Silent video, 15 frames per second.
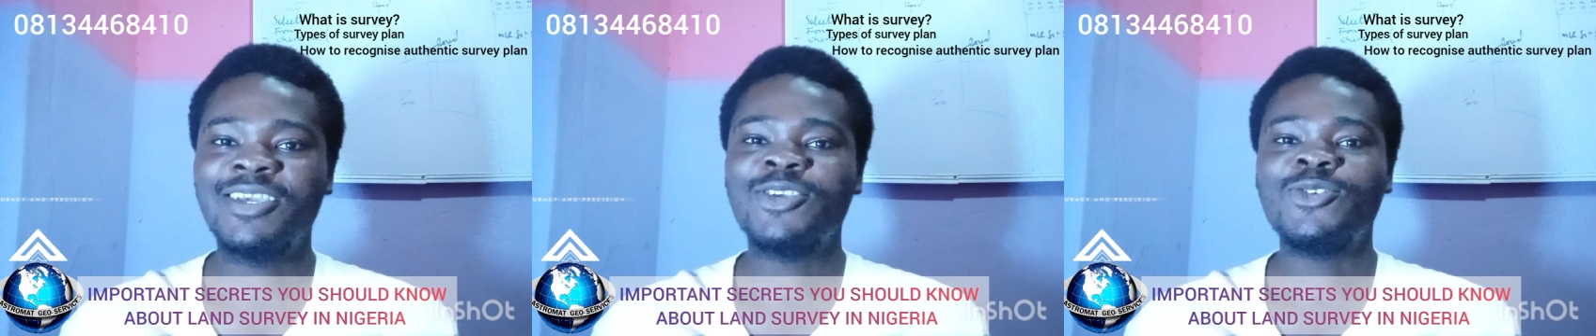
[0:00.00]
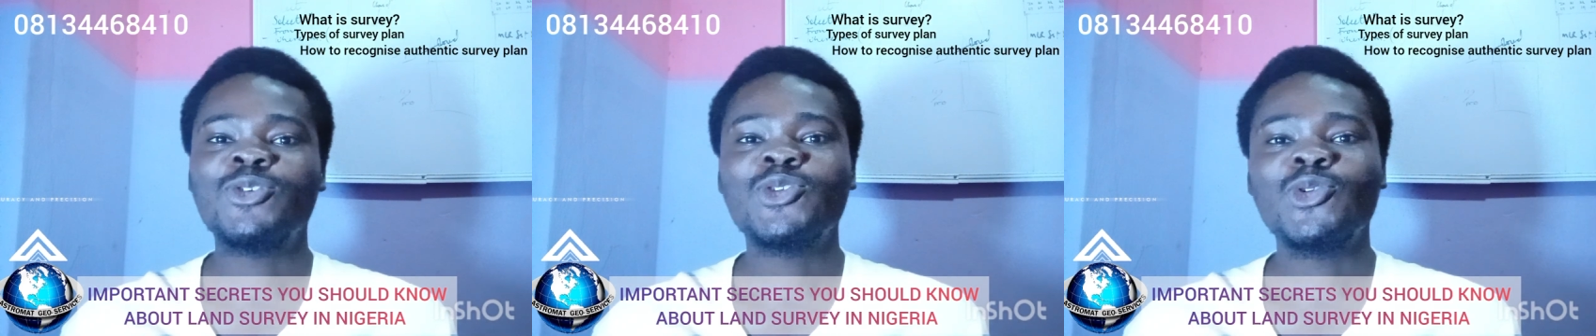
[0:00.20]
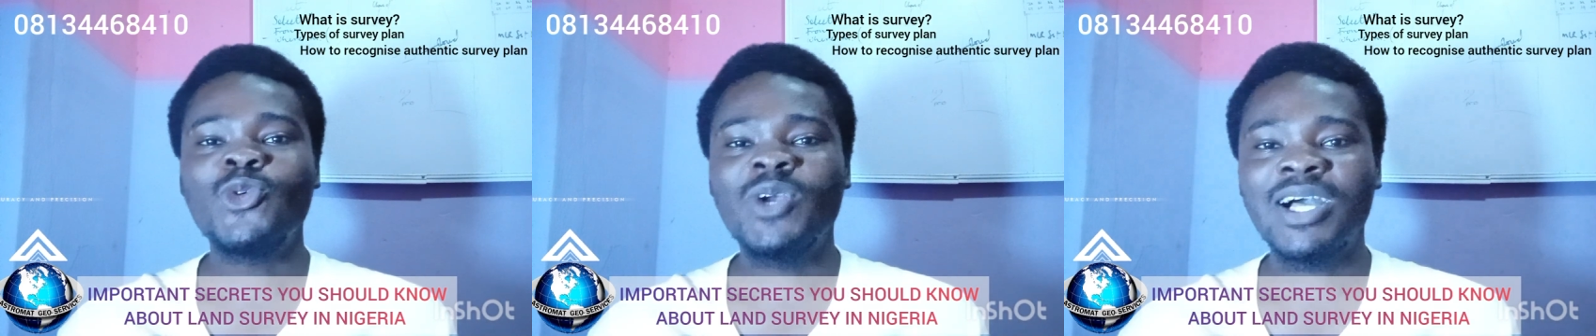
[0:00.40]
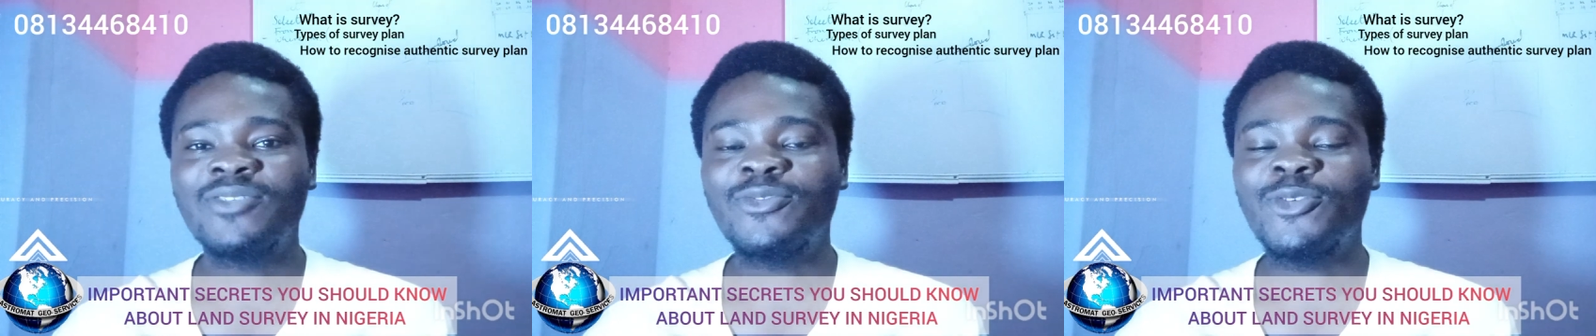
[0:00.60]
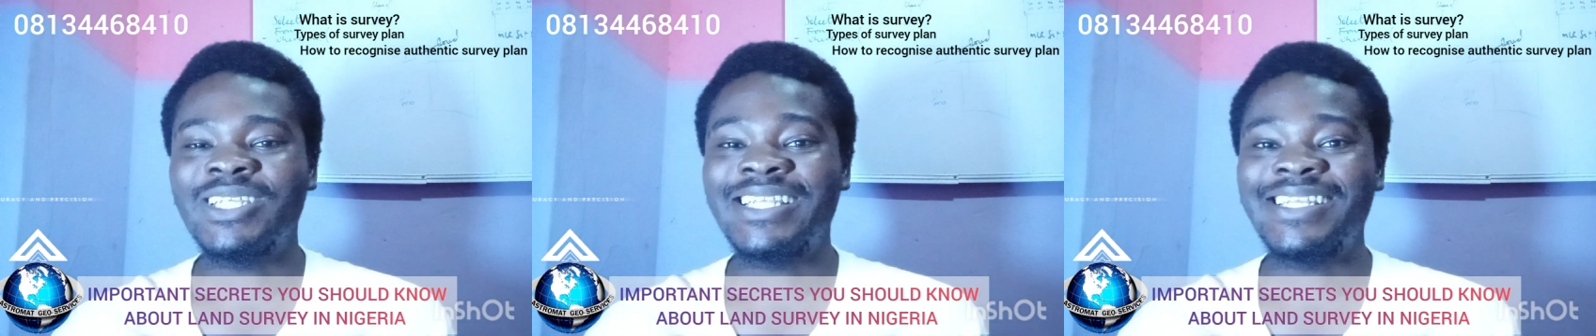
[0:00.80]
You also look out
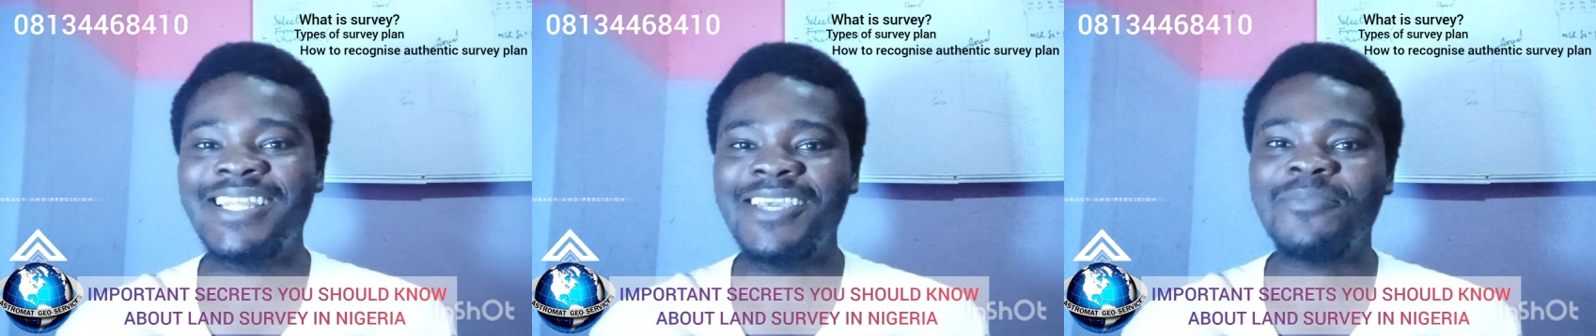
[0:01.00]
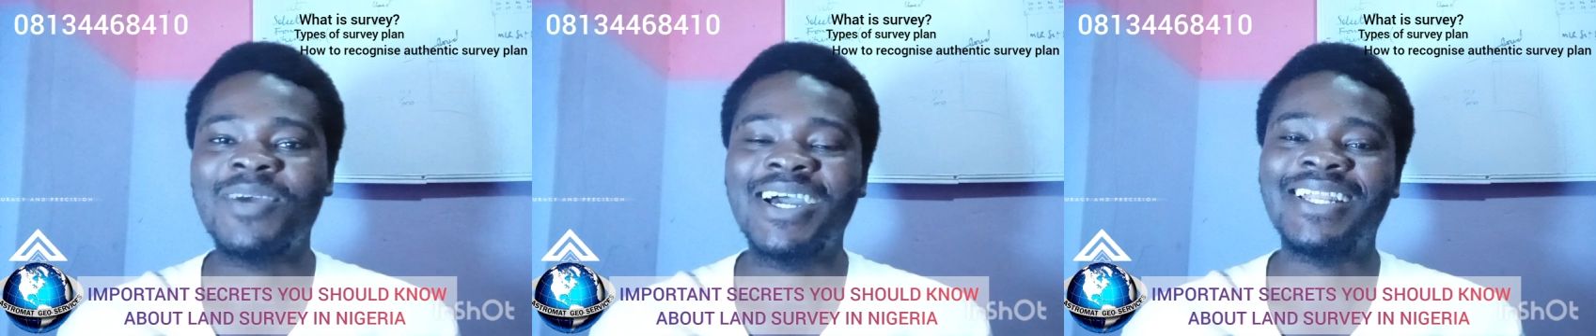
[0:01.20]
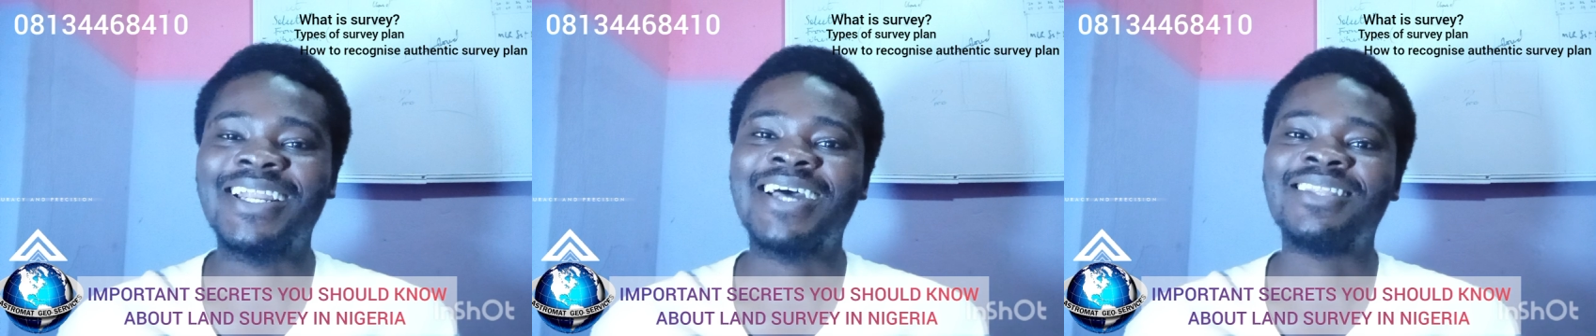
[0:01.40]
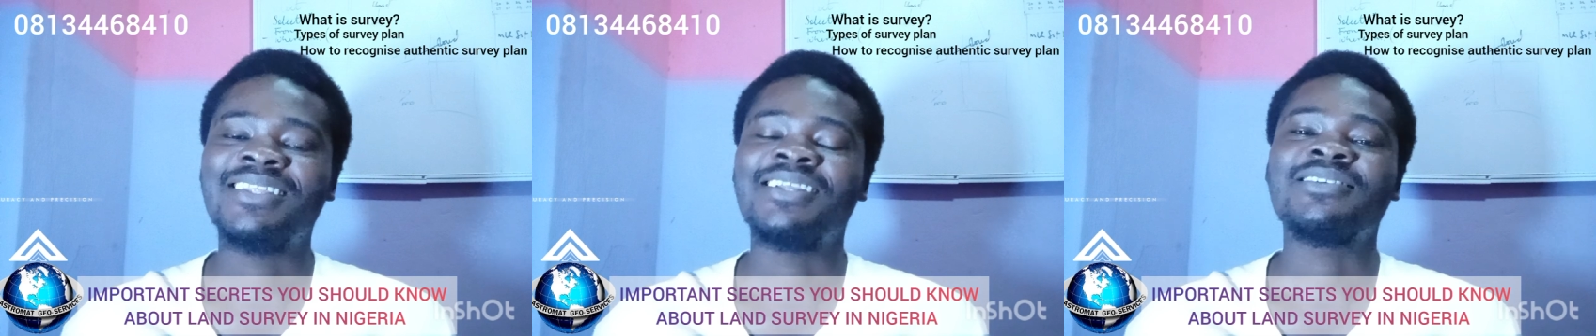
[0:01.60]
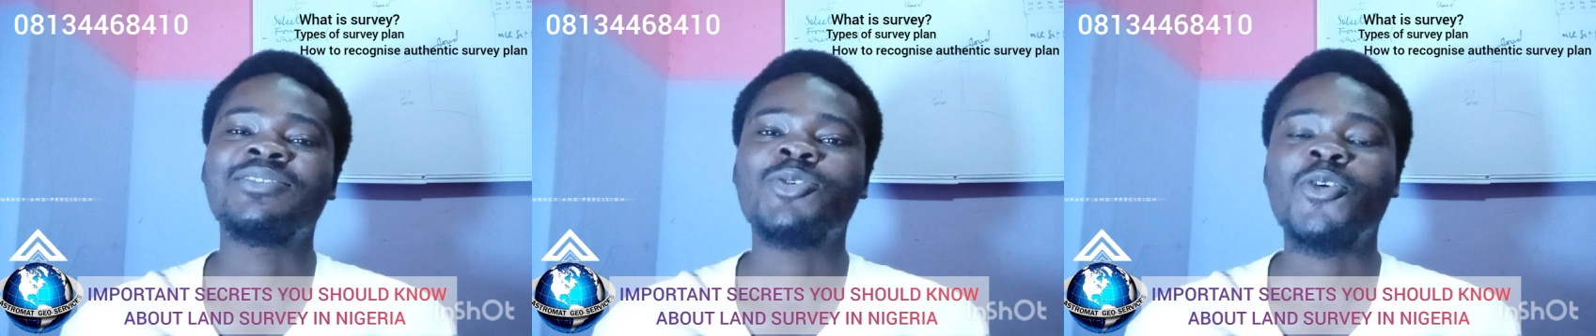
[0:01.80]
for the name and
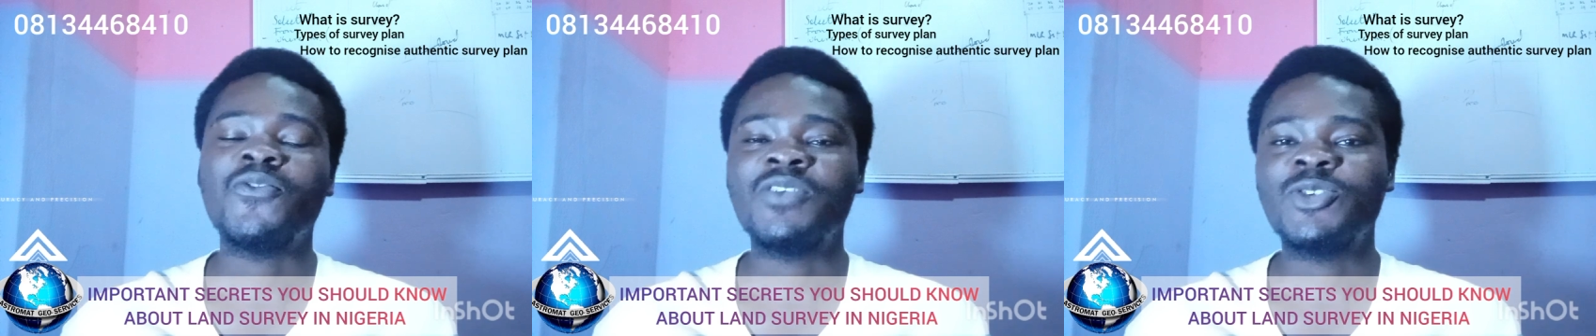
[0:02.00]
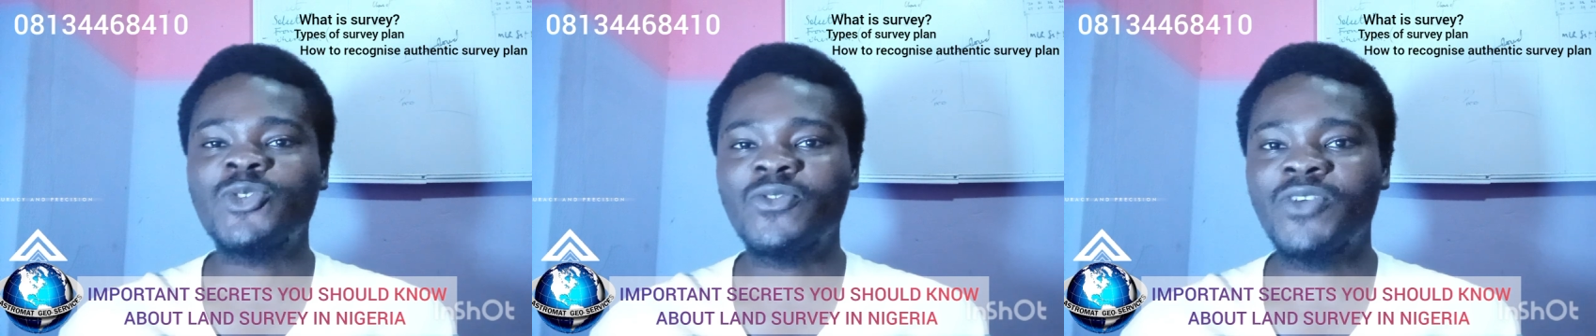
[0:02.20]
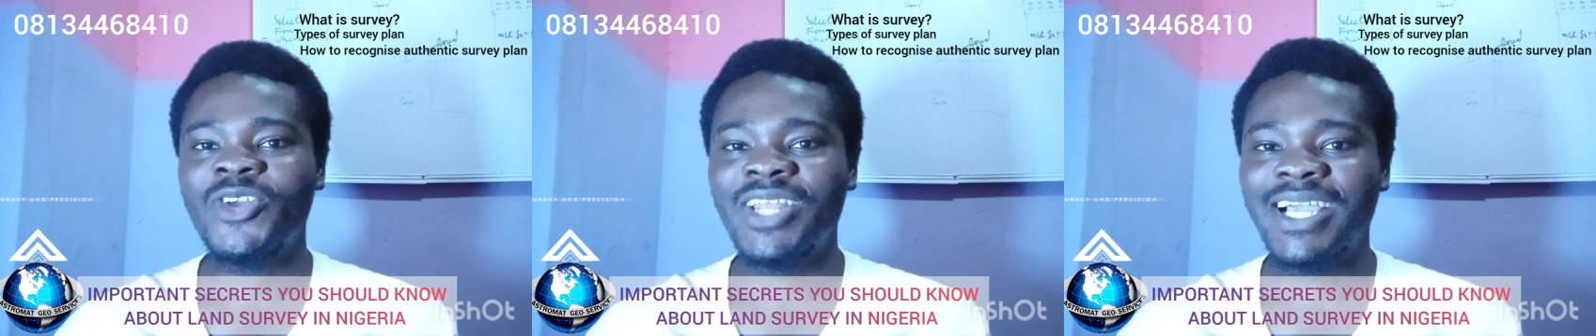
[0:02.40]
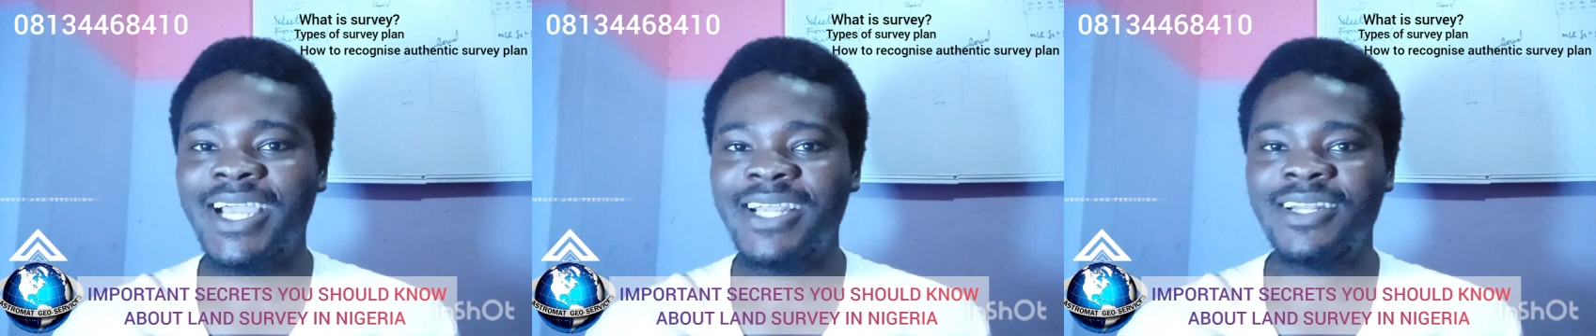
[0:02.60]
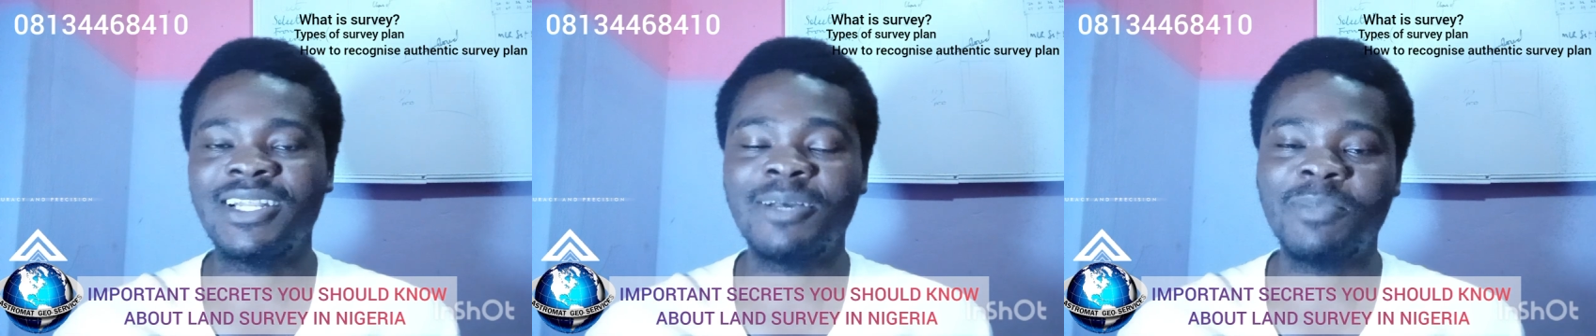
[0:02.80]
address of the surveyor that
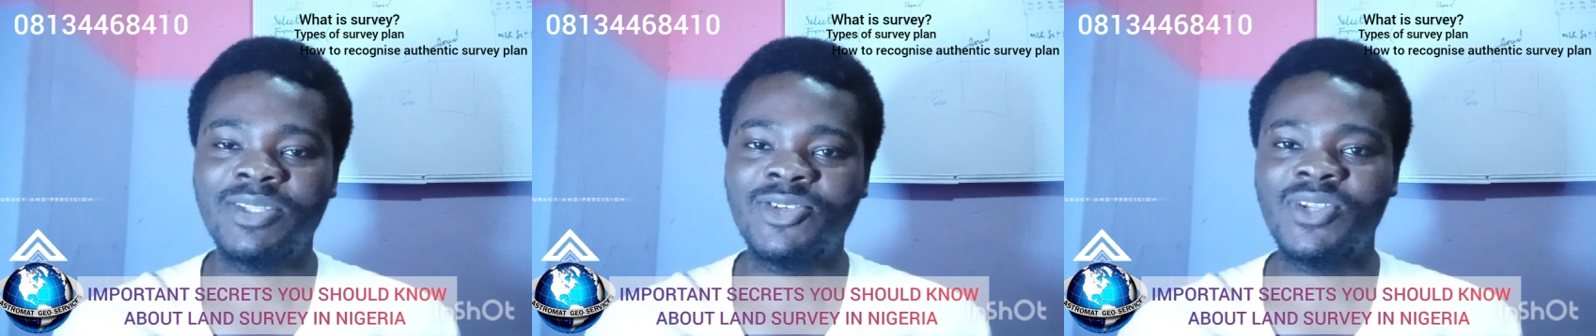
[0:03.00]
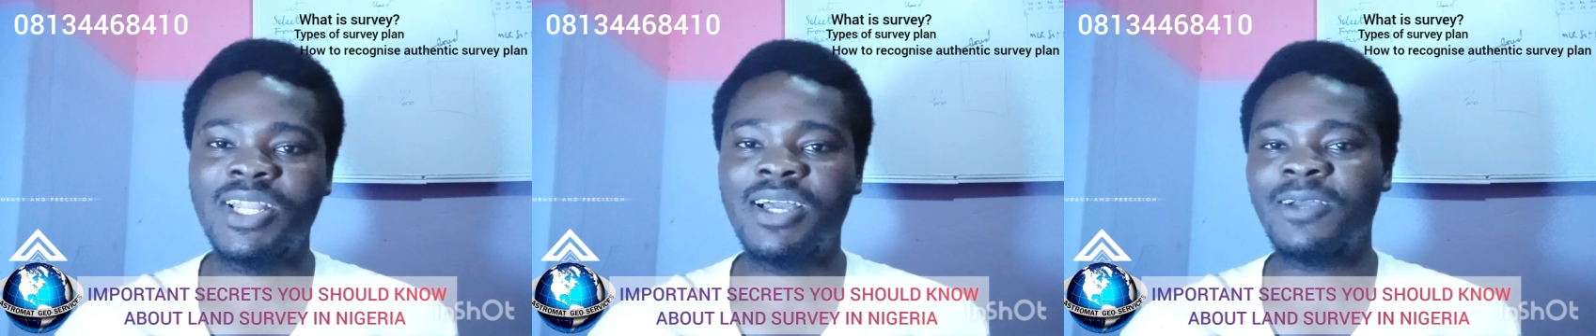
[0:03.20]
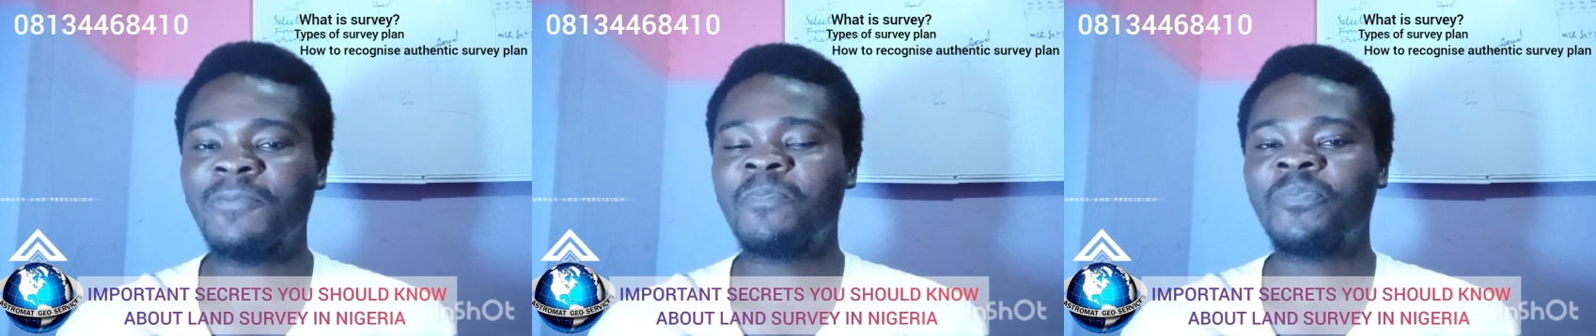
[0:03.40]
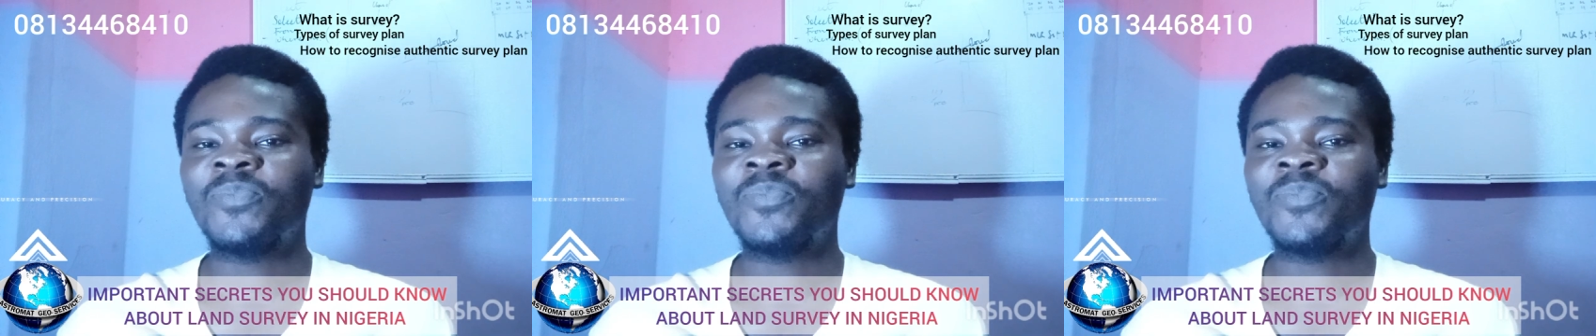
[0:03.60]
carried out that particular